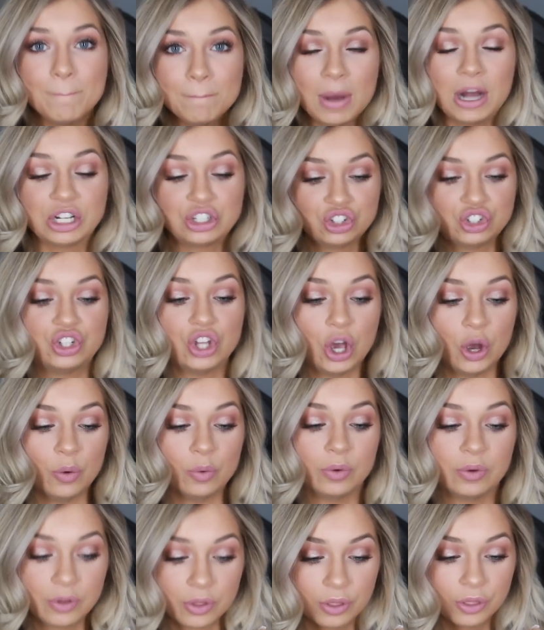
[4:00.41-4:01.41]
much,
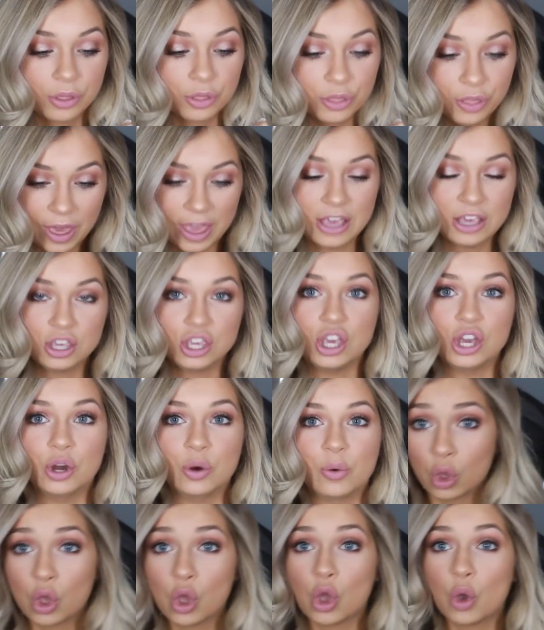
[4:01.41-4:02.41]
Dote. Thank
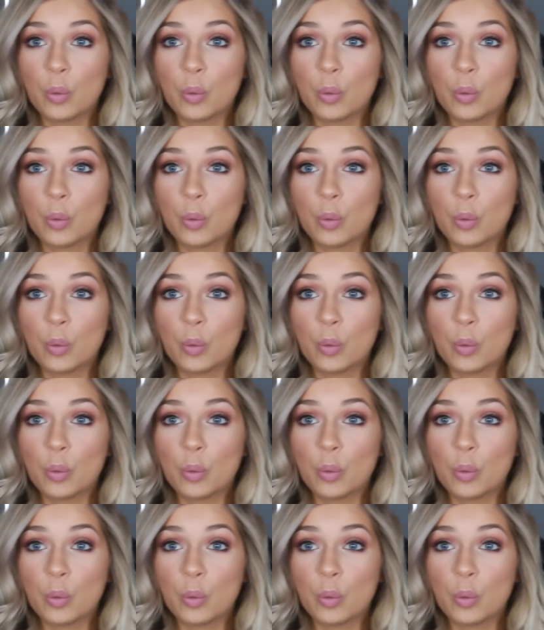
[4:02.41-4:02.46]
you.